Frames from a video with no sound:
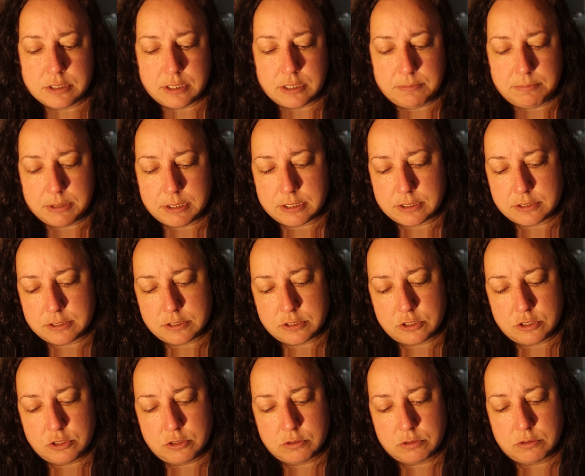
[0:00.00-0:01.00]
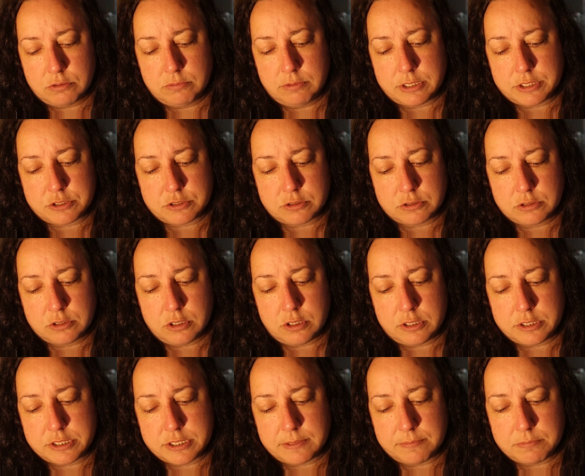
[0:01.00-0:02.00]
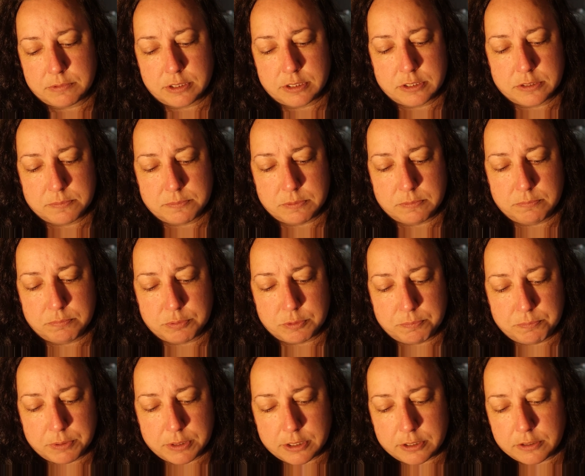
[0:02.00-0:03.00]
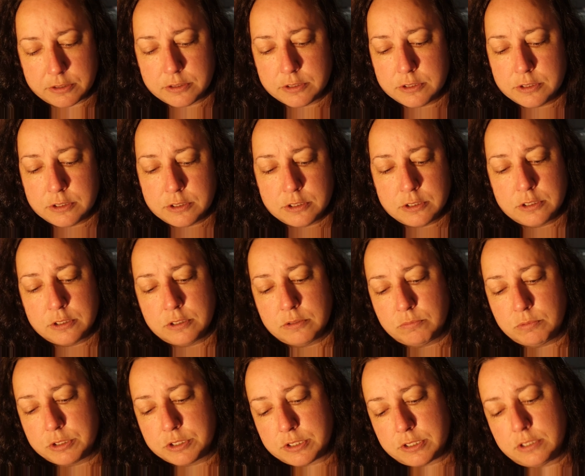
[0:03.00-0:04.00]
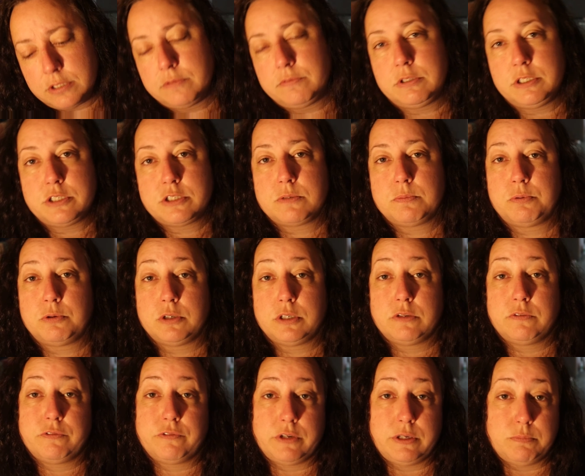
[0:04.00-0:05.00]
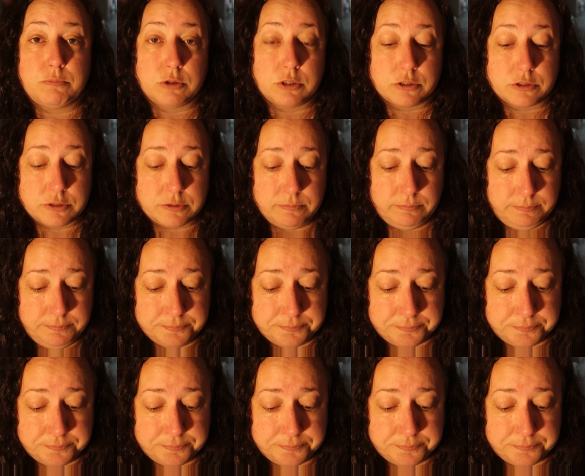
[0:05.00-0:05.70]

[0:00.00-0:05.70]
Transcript: today because it's a Euro-Western concept that has been prepared with all of these supporting frameworks.